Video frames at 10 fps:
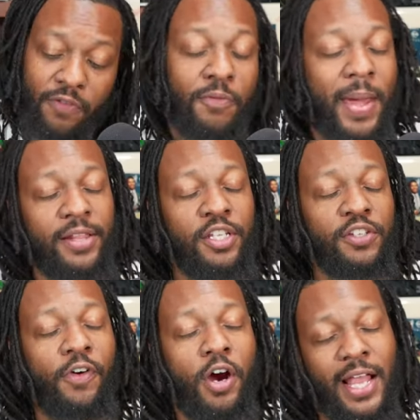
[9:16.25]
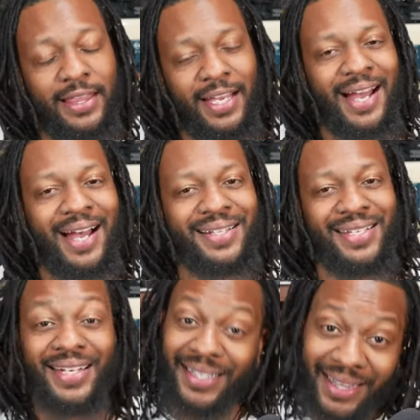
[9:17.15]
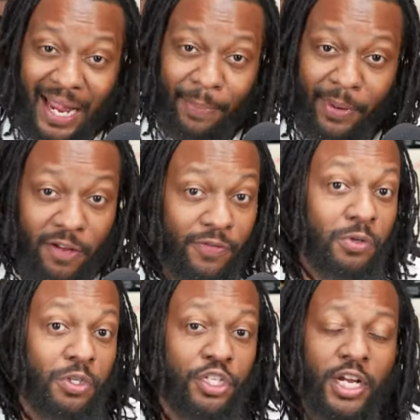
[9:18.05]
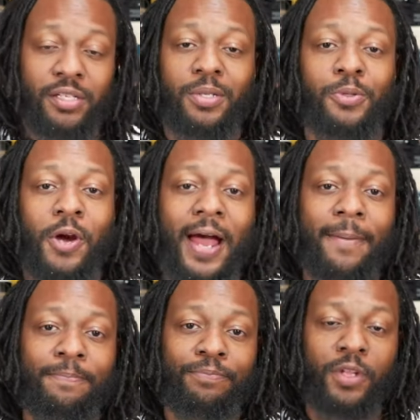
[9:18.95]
If you made it this far, you like the content, hit the like button. If you're new to the channel, subscribe.